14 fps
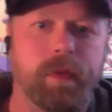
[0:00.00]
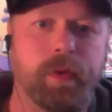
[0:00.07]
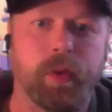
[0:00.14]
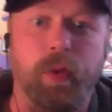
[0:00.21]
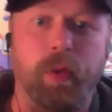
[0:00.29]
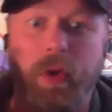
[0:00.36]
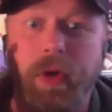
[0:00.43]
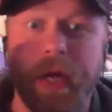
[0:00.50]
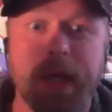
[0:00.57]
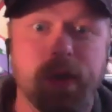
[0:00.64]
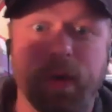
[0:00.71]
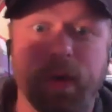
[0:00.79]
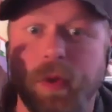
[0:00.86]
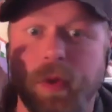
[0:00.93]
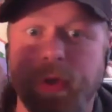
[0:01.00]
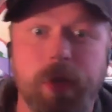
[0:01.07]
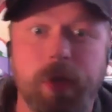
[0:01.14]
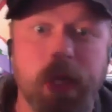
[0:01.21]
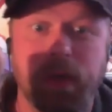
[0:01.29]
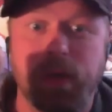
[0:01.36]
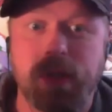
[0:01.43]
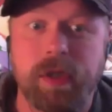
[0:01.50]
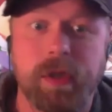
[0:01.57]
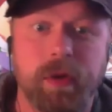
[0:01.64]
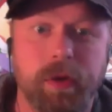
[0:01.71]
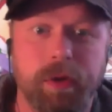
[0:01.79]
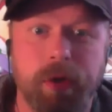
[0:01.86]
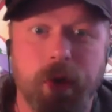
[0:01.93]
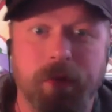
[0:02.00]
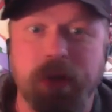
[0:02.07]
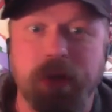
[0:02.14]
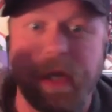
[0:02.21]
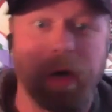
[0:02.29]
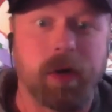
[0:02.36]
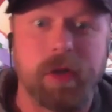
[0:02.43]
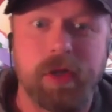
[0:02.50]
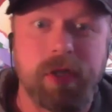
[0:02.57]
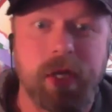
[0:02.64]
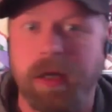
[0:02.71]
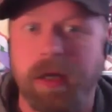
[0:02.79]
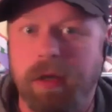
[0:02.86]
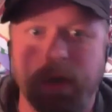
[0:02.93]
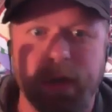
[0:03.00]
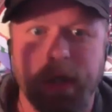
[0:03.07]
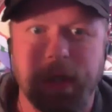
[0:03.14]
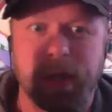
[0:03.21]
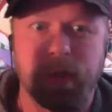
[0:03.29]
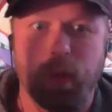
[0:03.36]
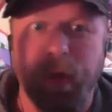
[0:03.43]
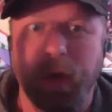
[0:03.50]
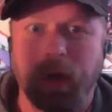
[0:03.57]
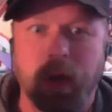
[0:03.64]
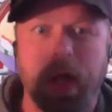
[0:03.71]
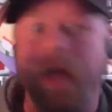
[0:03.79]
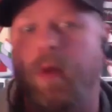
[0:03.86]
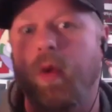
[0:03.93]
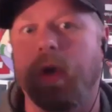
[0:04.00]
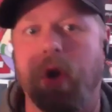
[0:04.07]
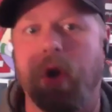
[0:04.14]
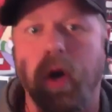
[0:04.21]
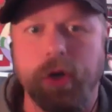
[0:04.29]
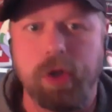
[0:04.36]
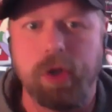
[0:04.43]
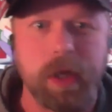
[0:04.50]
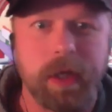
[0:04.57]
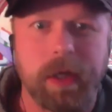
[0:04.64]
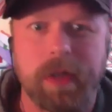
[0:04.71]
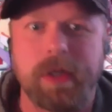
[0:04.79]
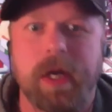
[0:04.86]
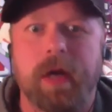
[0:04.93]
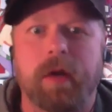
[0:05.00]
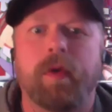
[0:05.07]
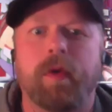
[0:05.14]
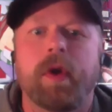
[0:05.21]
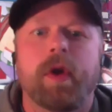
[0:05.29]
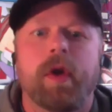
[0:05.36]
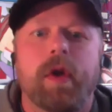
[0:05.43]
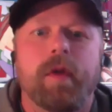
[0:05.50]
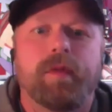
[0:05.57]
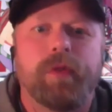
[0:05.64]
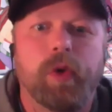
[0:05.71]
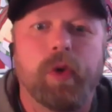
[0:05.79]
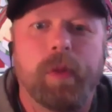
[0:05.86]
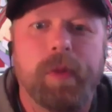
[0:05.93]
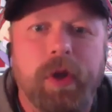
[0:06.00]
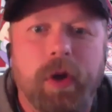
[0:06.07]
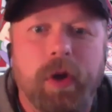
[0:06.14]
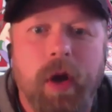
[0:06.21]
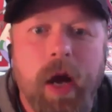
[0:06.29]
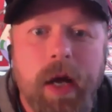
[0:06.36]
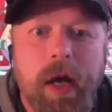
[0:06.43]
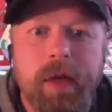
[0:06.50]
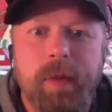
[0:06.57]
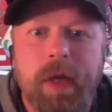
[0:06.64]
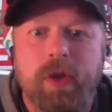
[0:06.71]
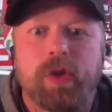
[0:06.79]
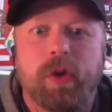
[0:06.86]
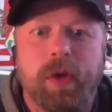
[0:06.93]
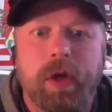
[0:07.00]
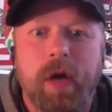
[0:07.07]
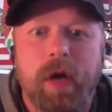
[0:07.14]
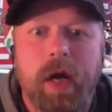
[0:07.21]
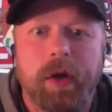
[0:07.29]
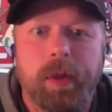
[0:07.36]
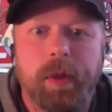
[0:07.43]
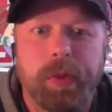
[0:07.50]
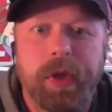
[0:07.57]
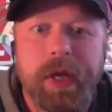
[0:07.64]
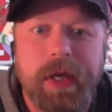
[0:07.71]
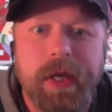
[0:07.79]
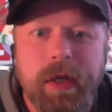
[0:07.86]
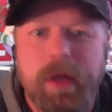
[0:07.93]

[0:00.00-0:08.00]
through the laser that you have to stare at this thing, and there's like this weird clockwork orange thing that's kind of gripping your eye to make sure that you're not going to blink.